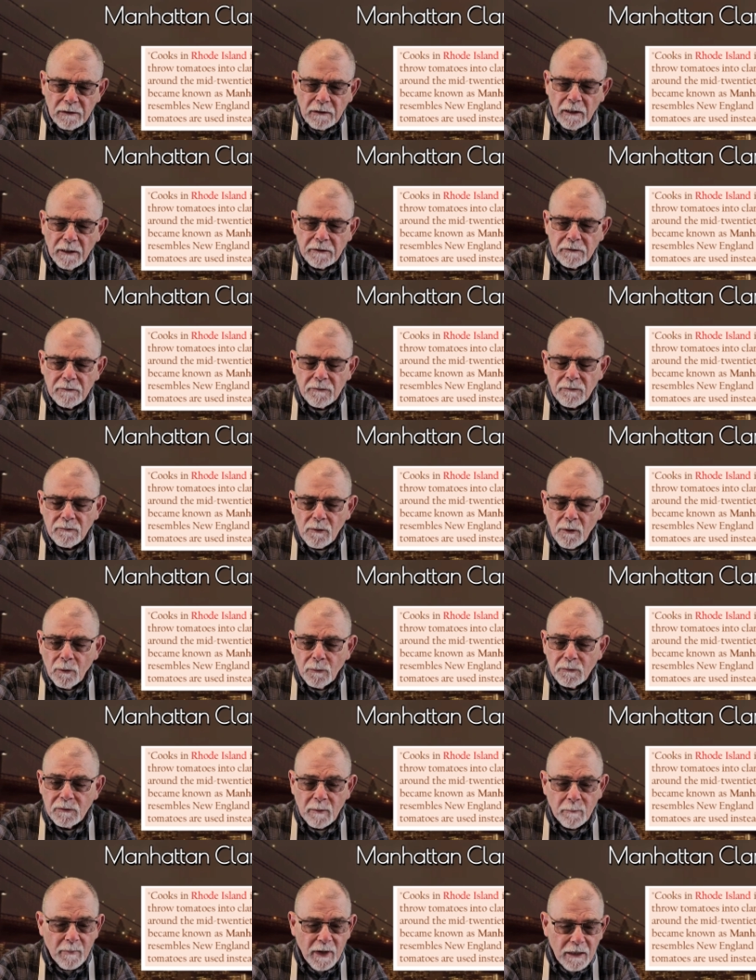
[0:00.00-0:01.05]
like to throw
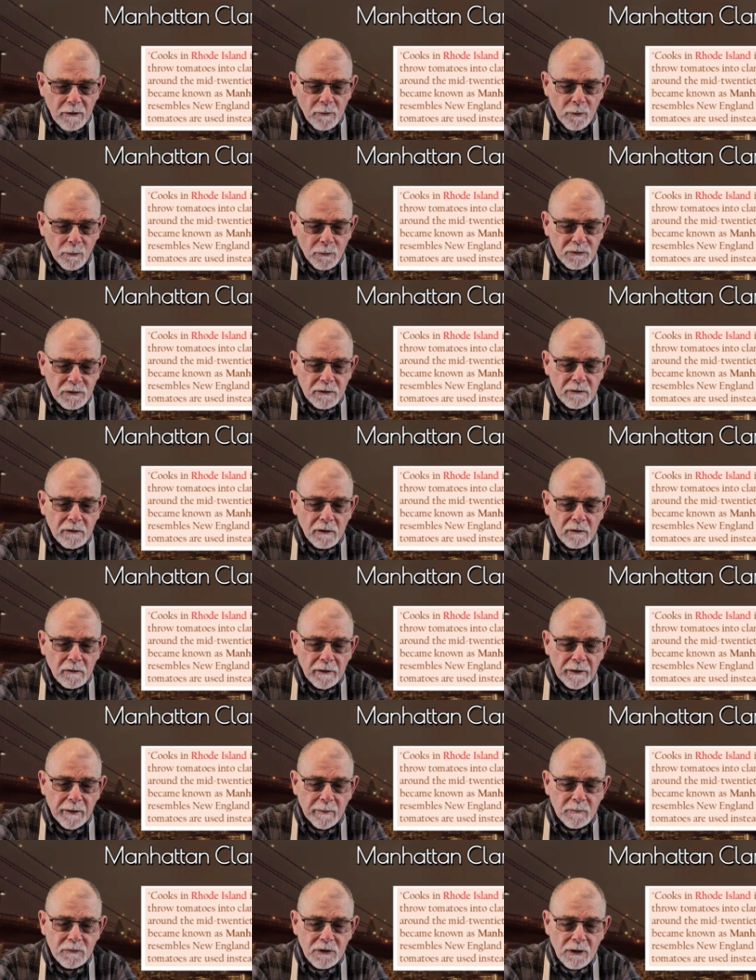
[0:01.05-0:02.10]
tomatoes into
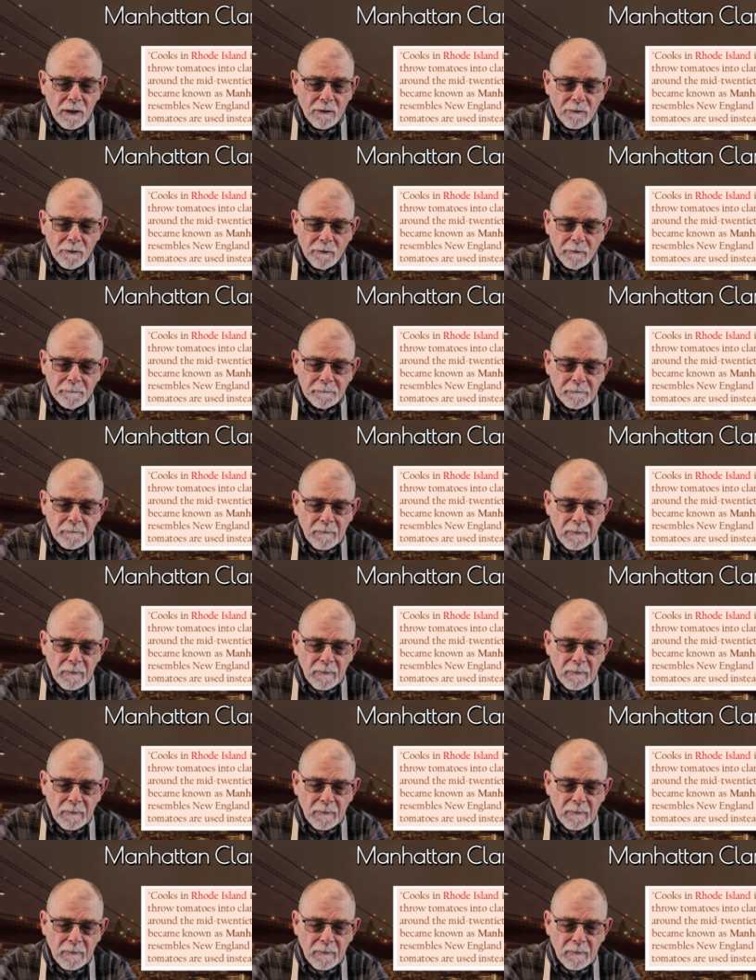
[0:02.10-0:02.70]
clam chowder.